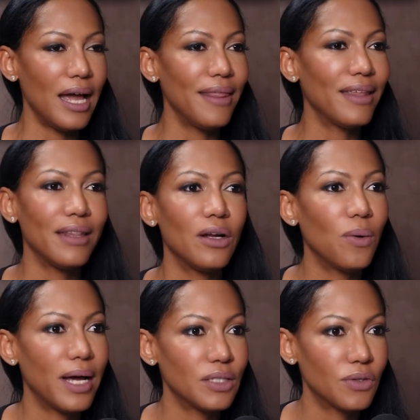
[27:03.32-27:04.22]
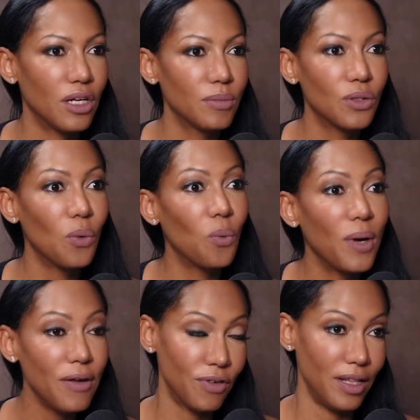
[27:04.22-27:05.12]
and then they don't ask for help. So don't
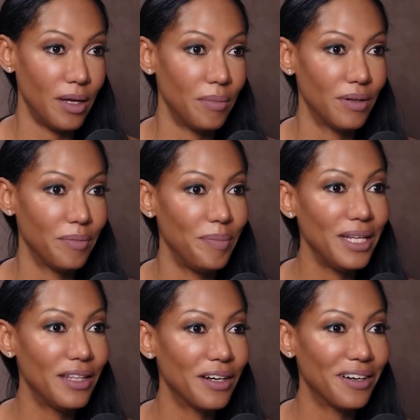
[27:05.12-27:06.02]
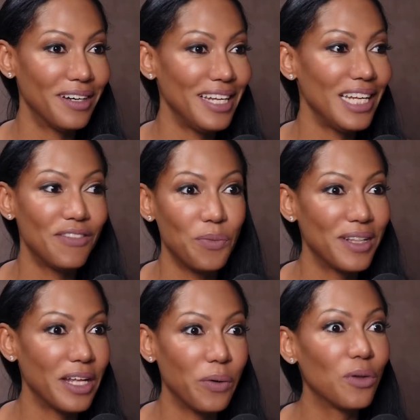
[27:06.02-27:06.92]
wait for them. Be there even
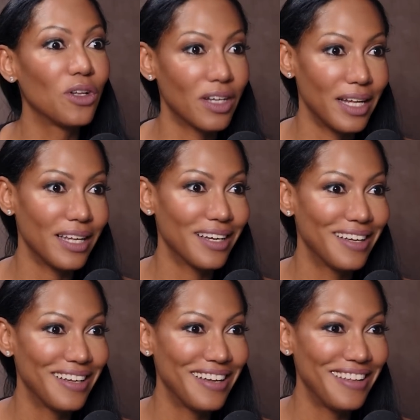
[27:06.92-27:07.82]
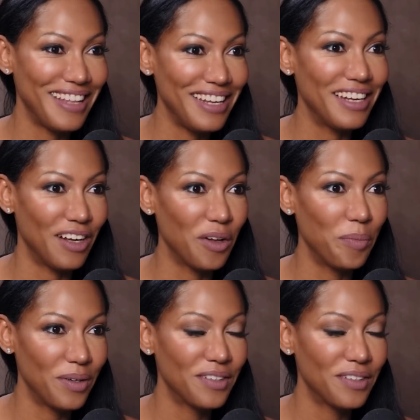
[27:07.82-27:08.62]
when they don't look like they need help.